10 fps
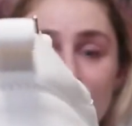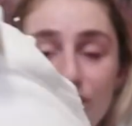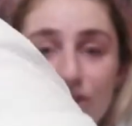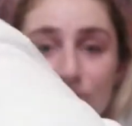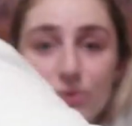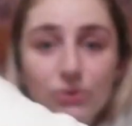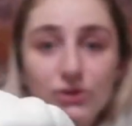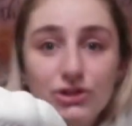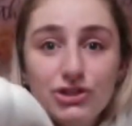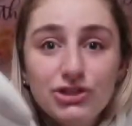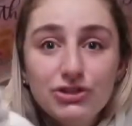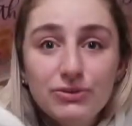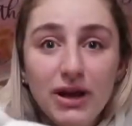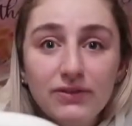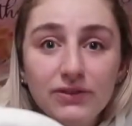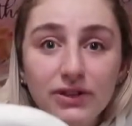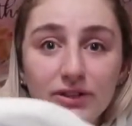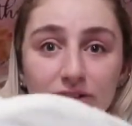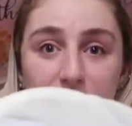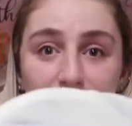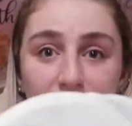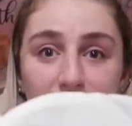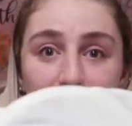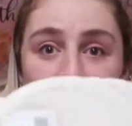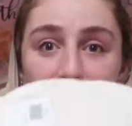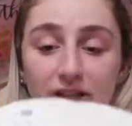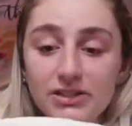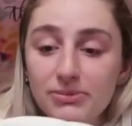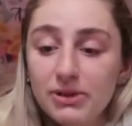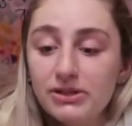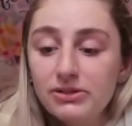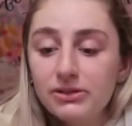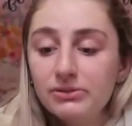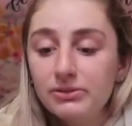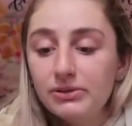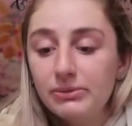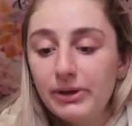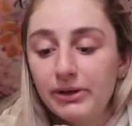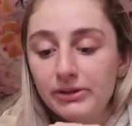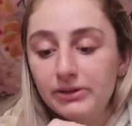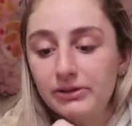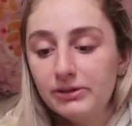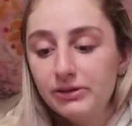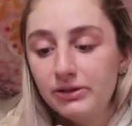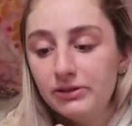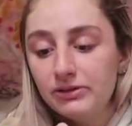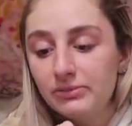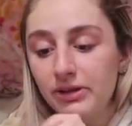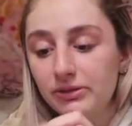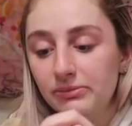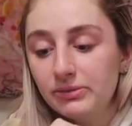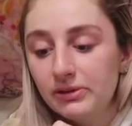the coolest shoe ever. That's the price code on the back, on the